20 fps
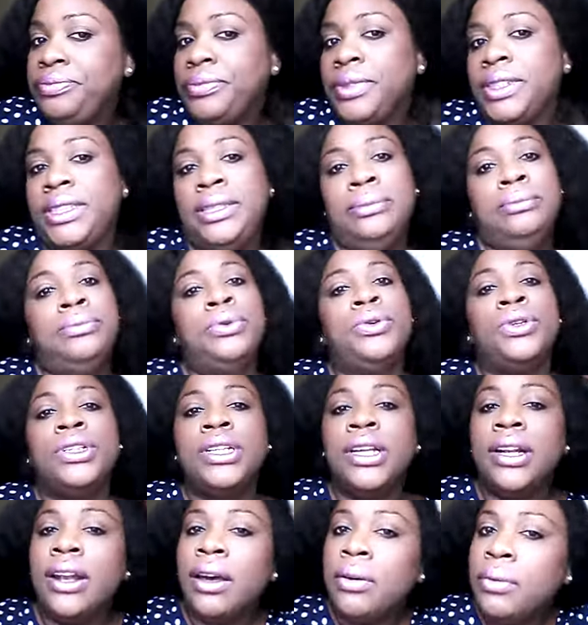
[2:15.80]
it's
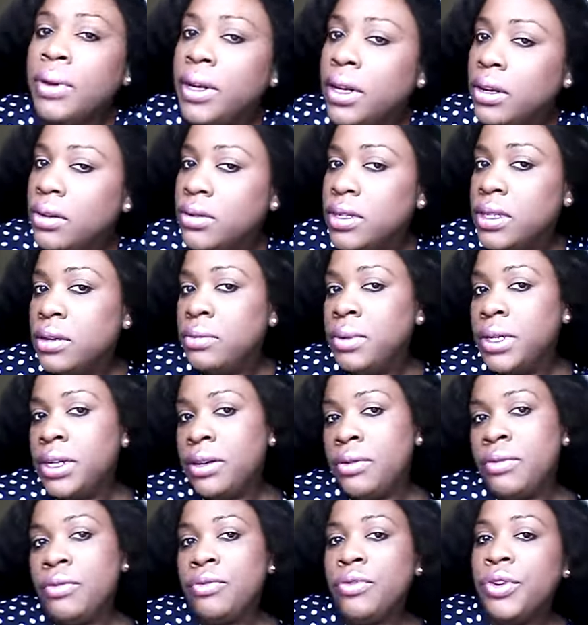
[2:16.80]
important that we know so we
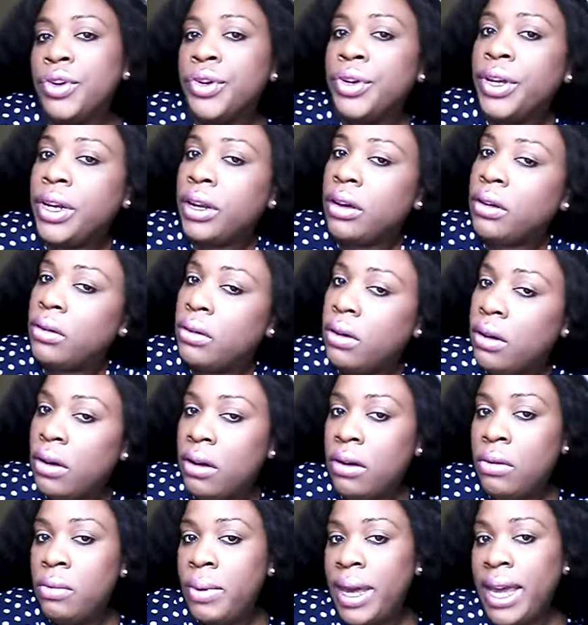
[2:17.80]
don't ruin
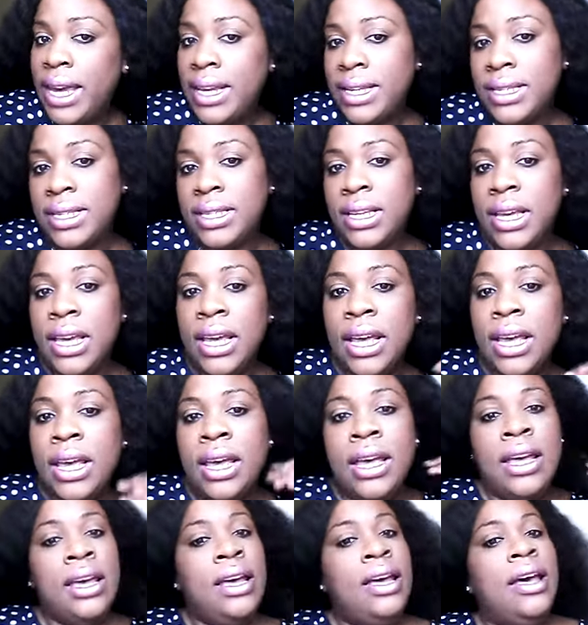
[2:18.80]
our wigs
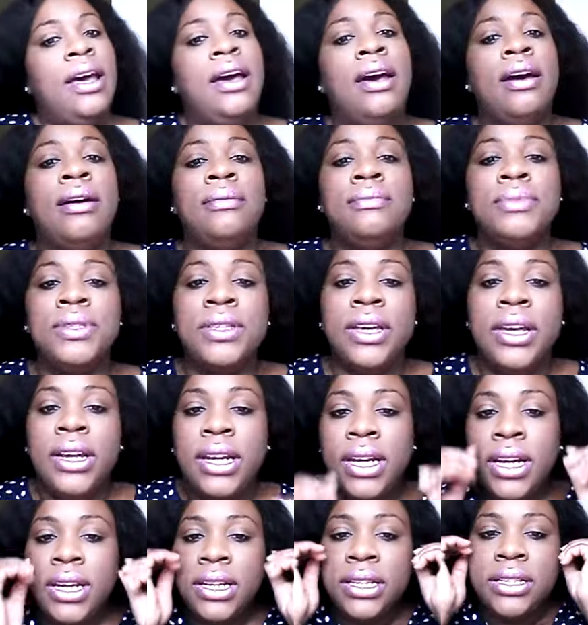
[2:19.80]
um, so it
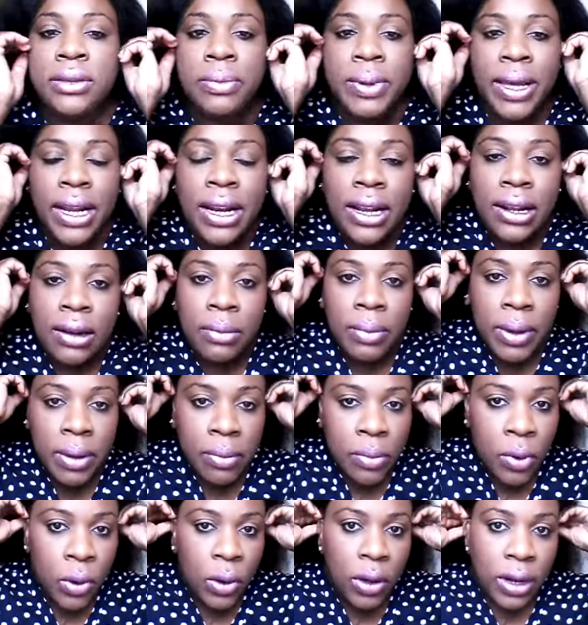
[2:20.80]
needed to be a little
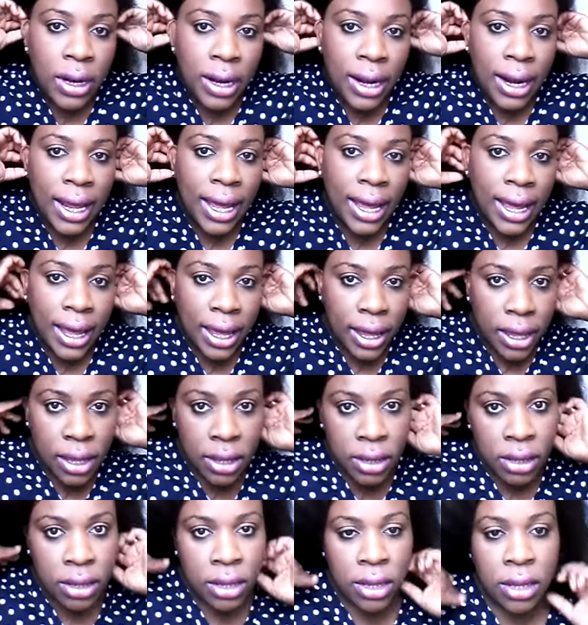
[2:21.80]
bit more clear
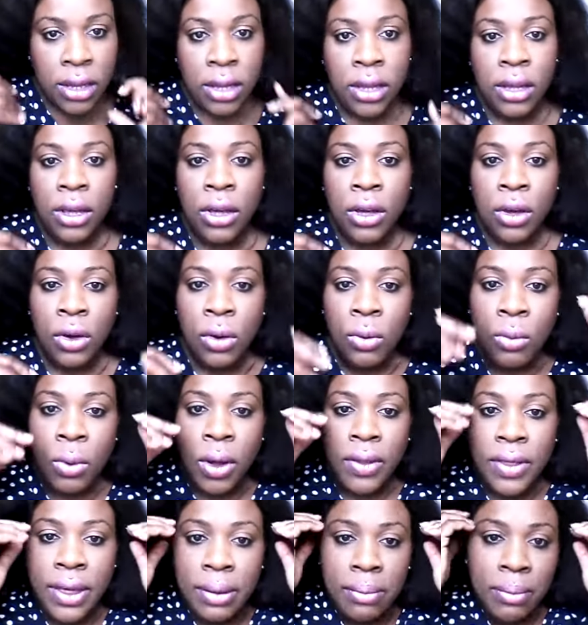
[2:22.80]

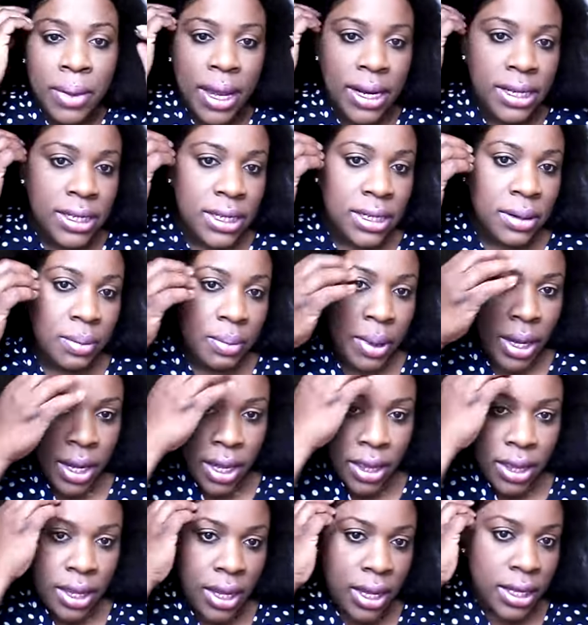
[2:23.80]
what they meant
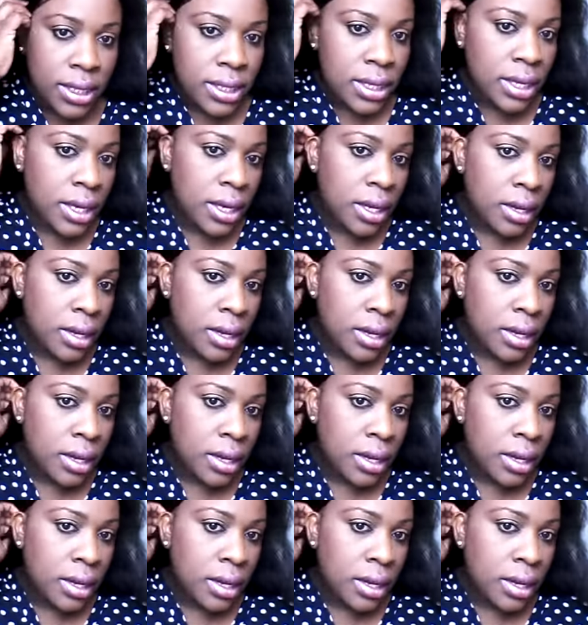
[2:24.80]
by that.